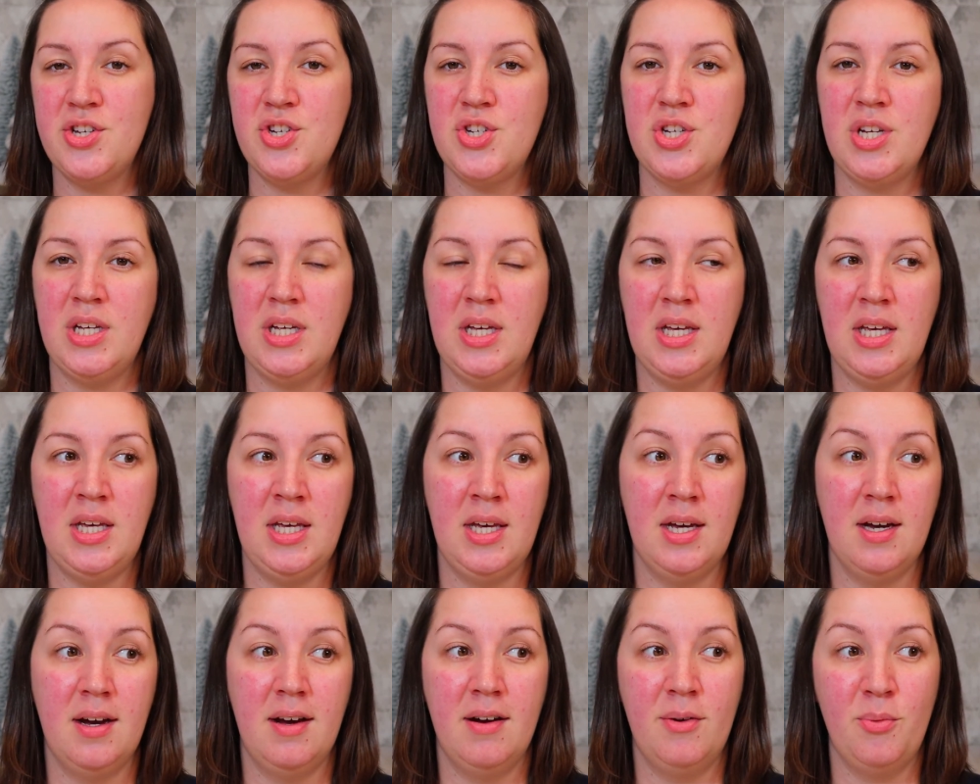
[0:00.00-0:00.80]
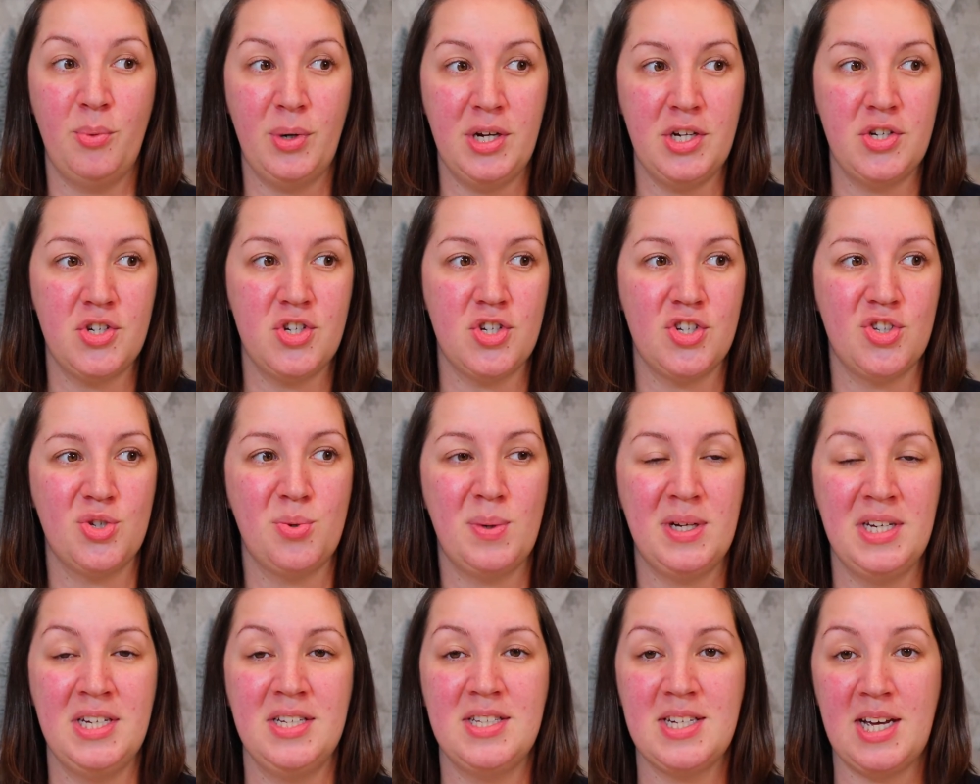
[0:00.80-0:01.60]
She reached
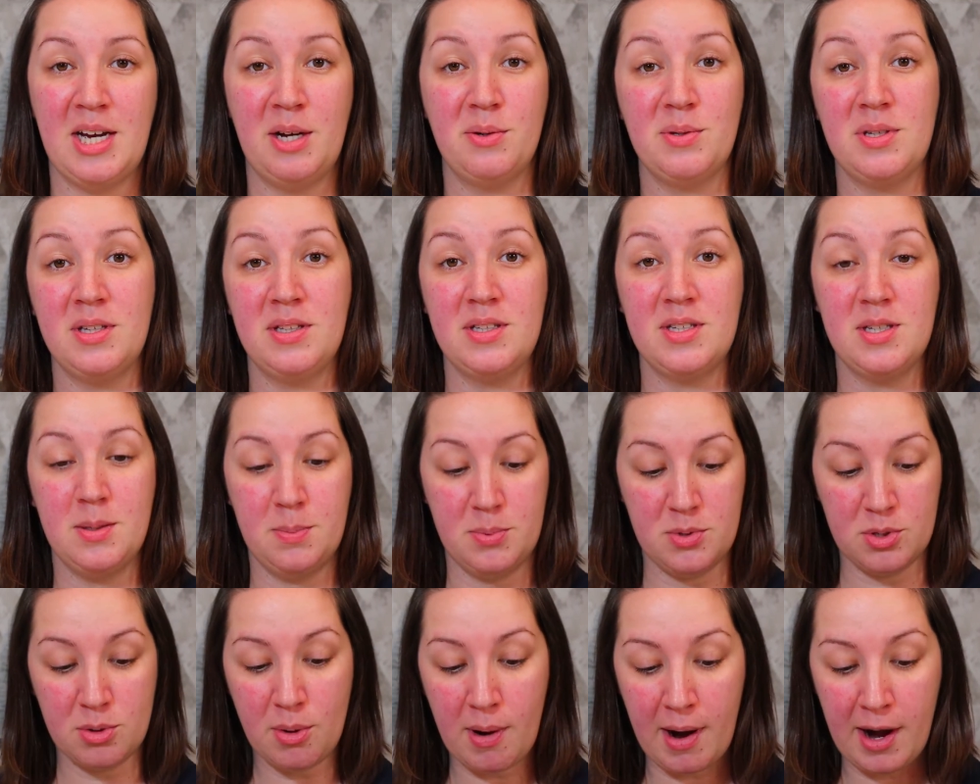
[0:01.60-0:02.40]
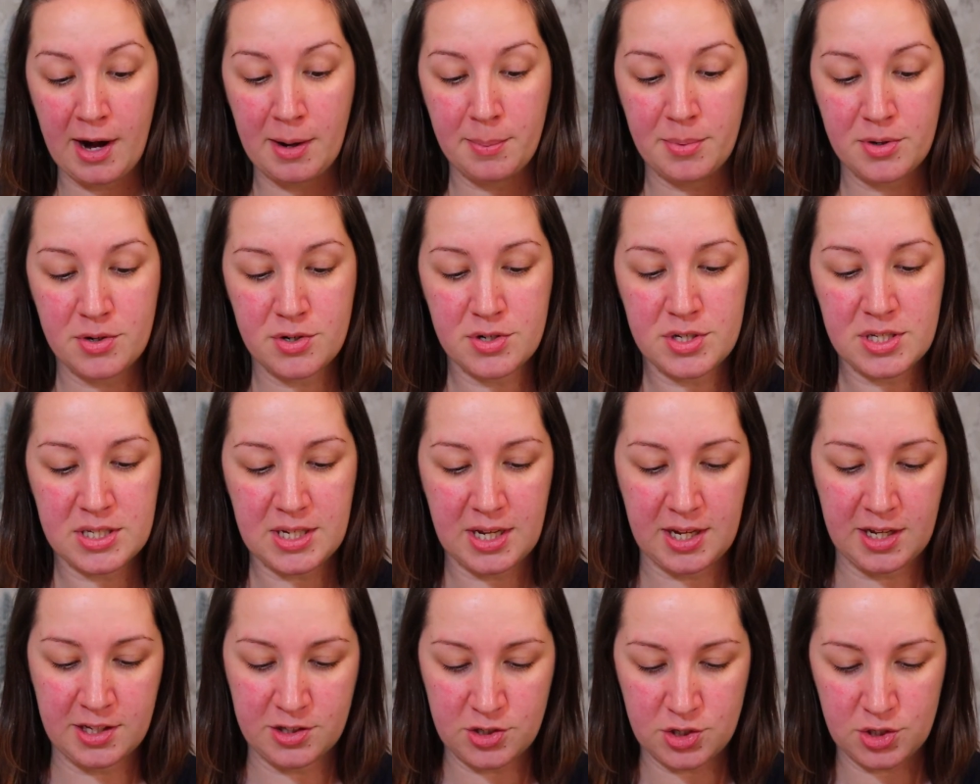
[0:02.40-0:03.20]
20,000 subscribers,
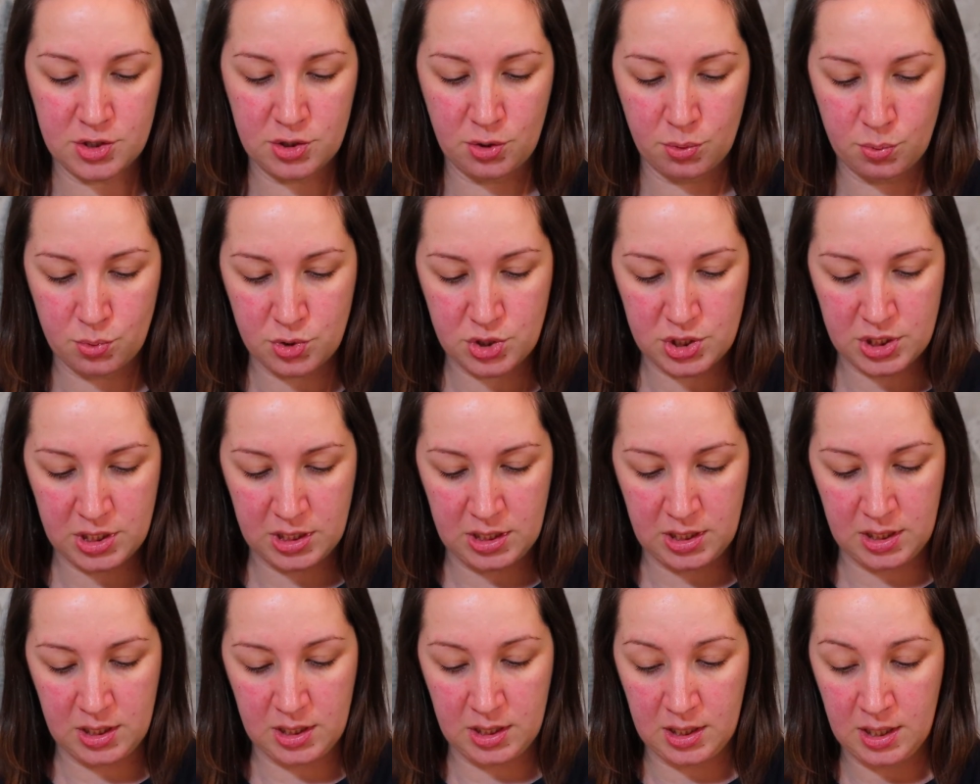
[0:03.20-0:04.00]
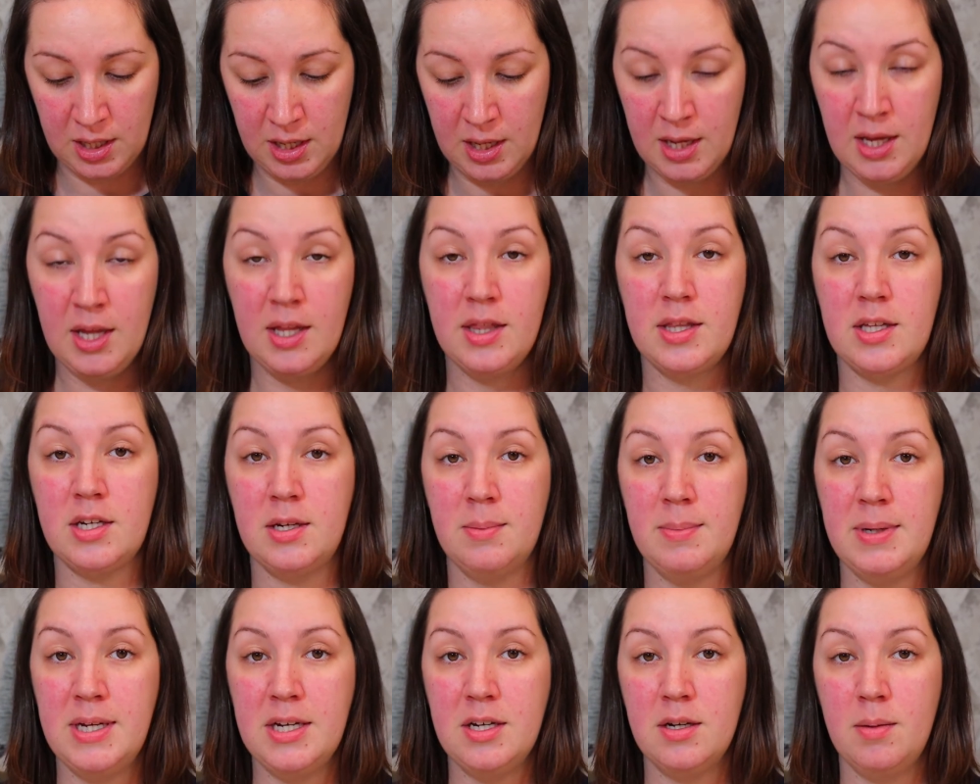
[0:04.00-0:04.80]
and so she did
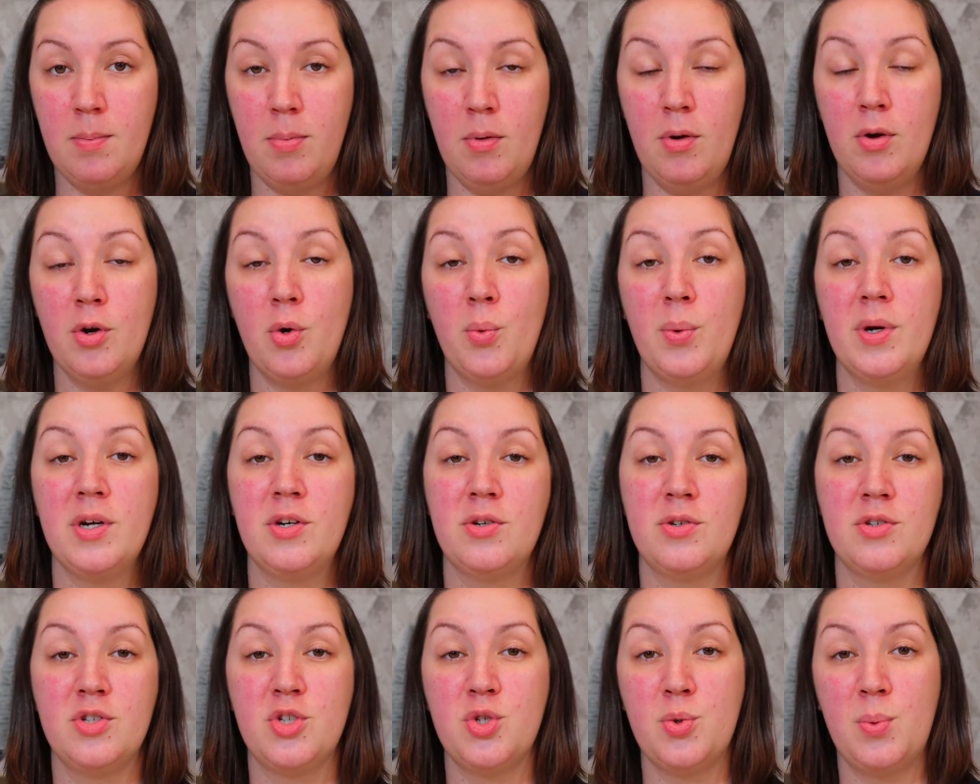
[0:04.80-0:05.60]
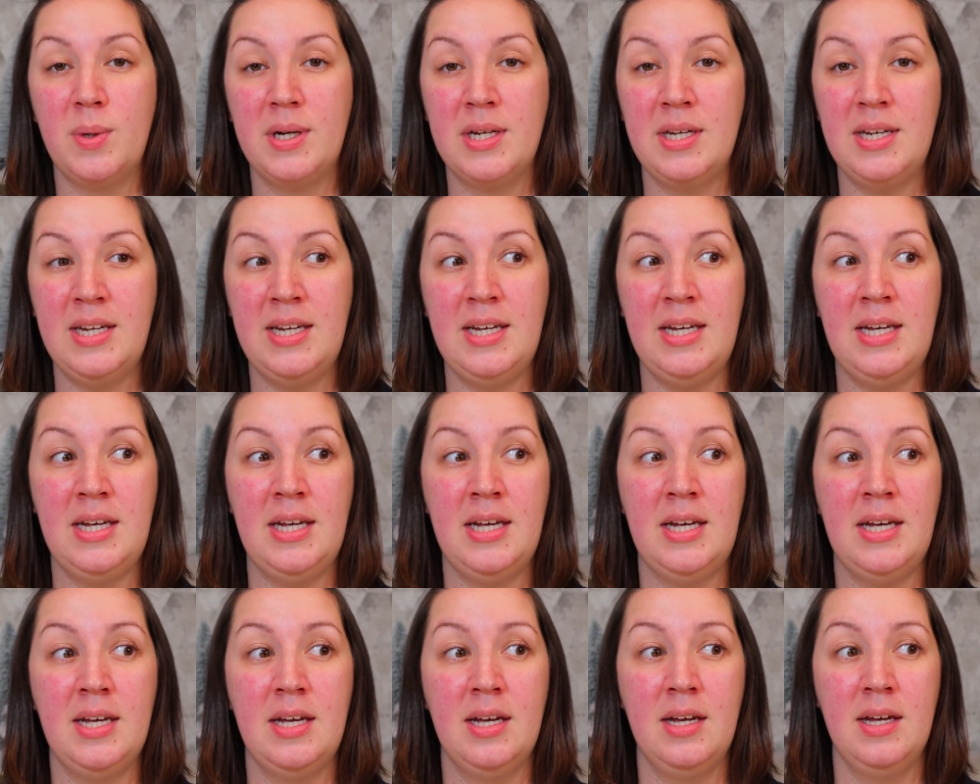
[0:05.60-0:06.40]
a makeup look with her
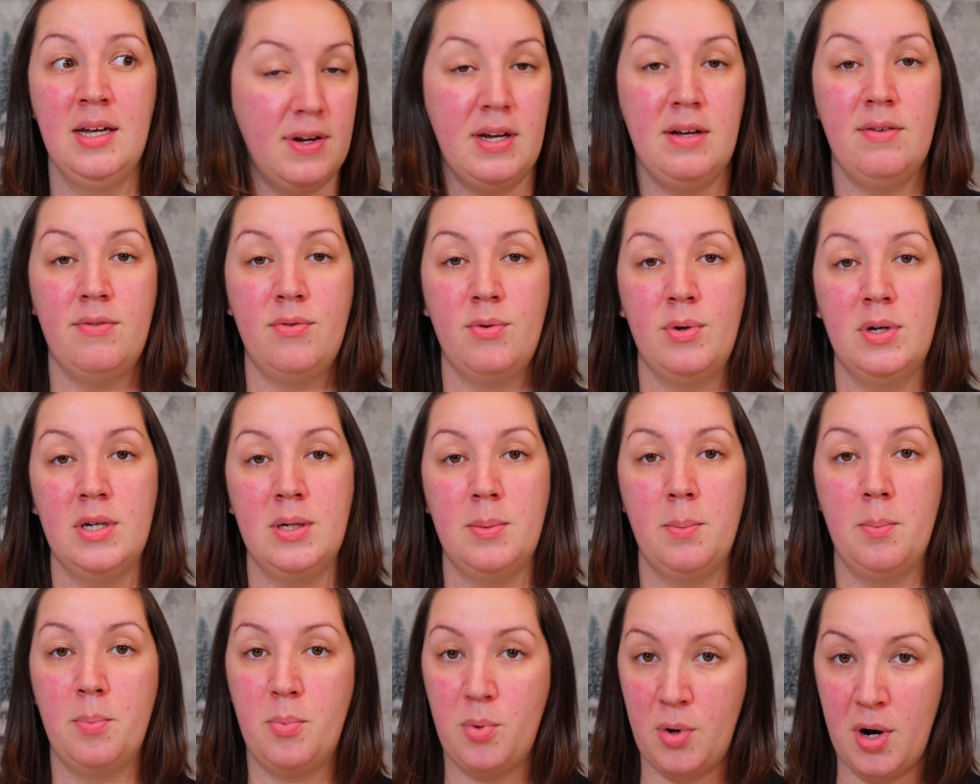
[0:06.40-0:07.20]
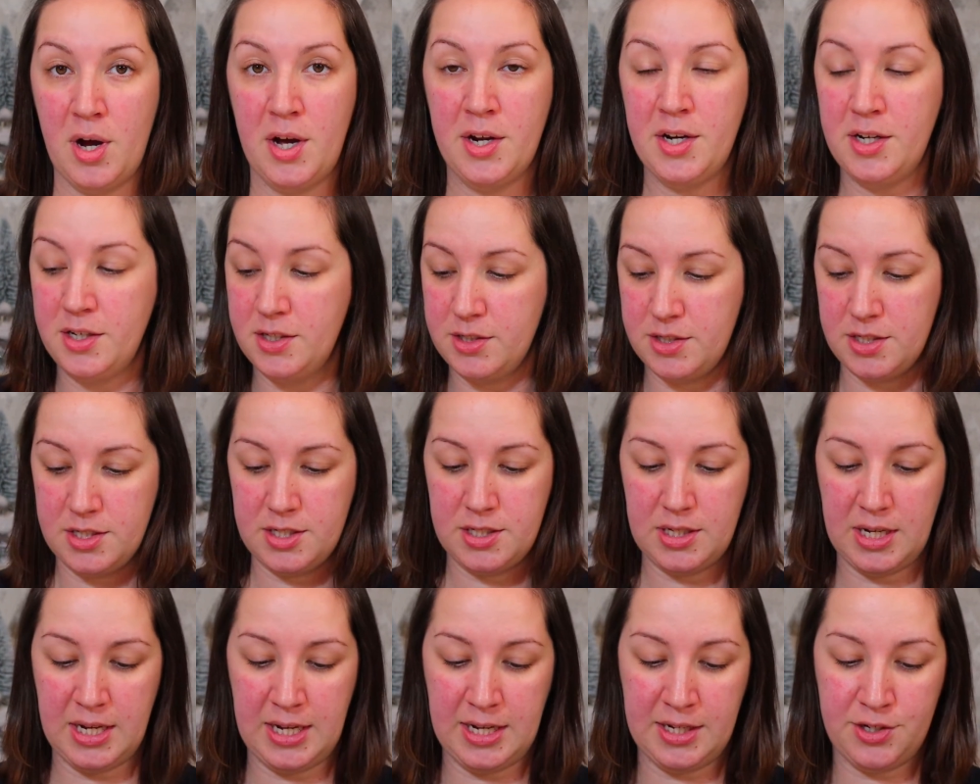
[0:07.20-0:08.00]
20 favorite
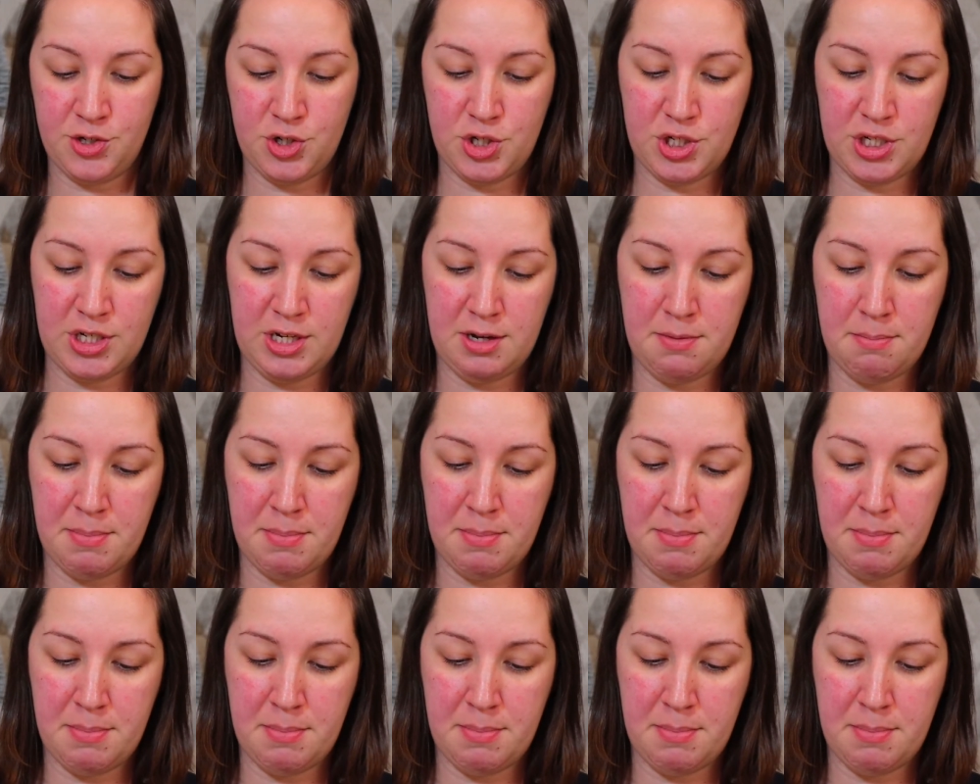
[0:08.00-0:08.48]
products, and she